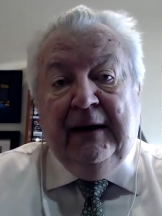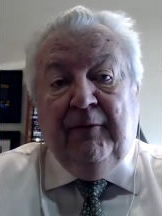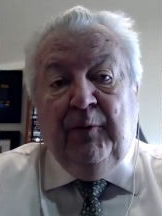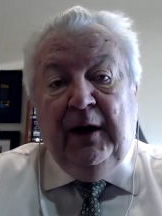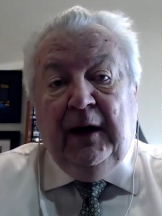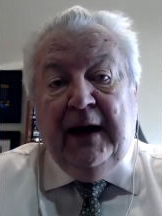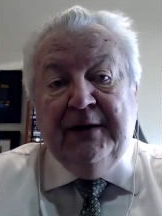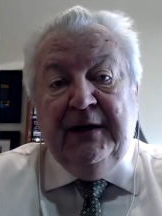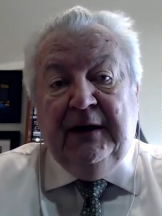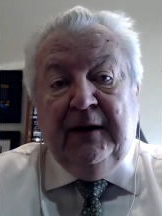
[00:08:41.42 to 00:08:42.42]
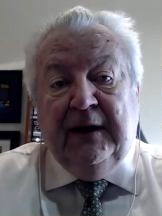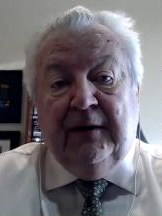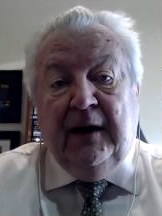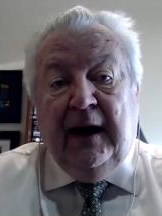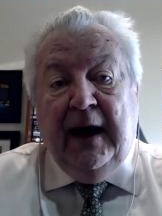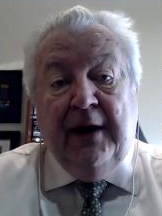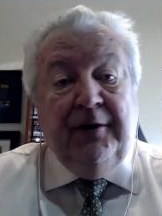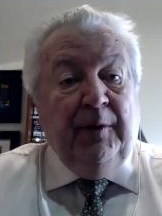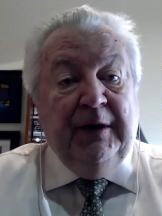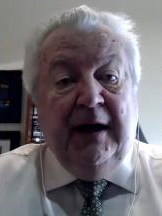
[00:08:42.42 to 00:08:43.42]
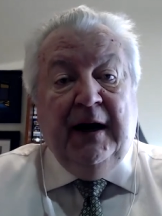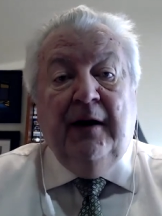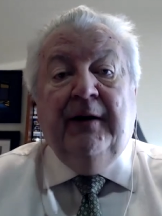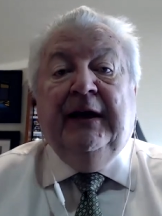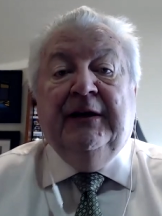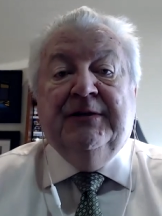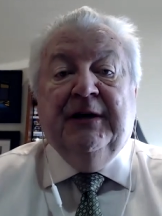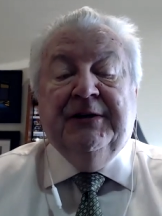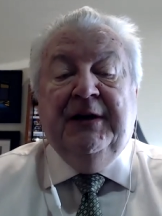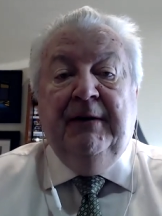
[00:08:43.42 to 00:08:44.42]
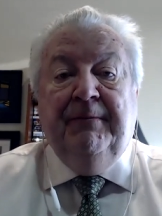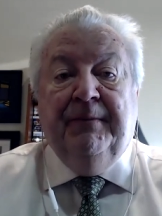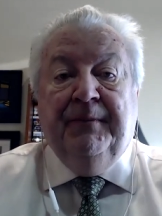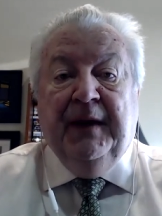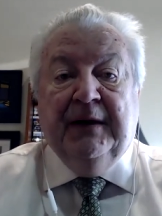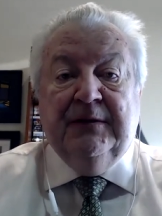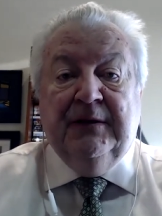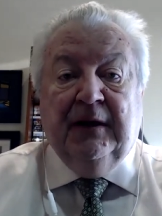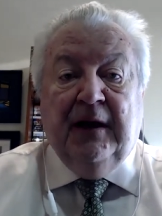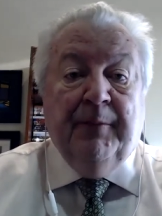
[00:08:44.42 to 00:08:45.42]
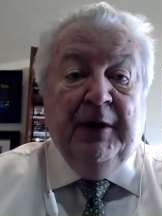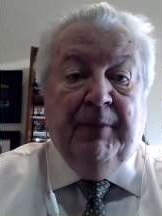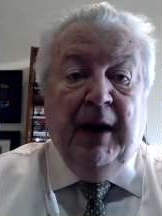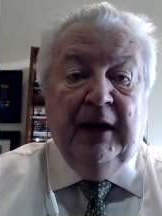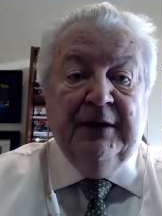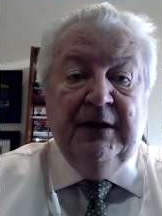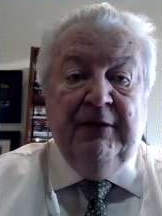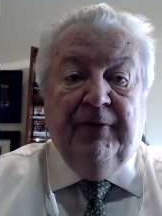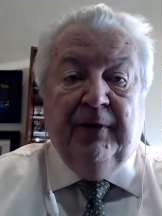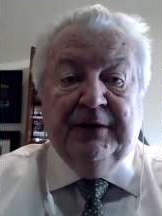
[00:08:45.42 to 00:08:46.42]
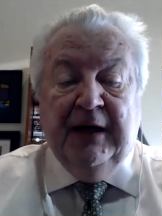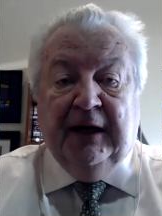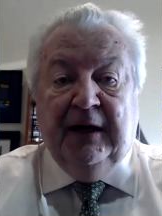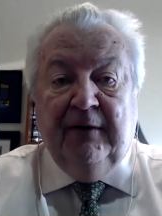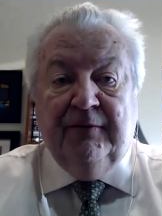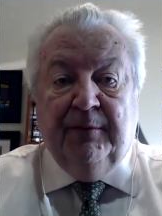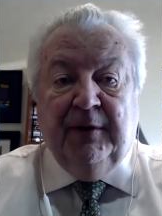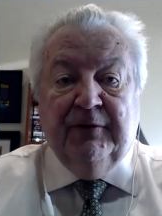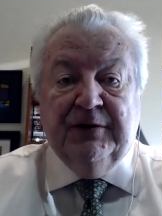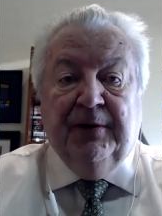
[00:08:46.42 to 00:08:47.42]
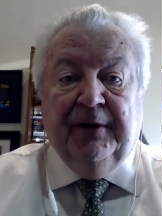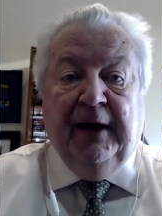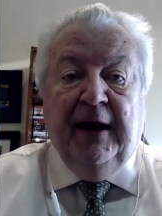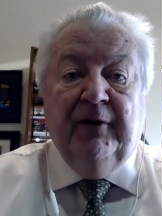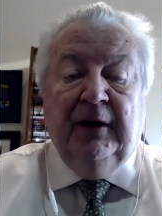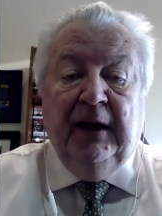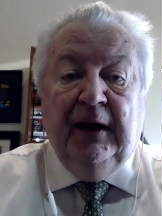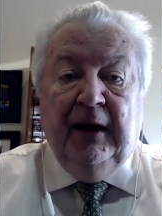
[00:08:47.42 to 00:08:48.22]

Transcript: realizing that I had to retire at age 60, that's the company policy for executives above a certain level.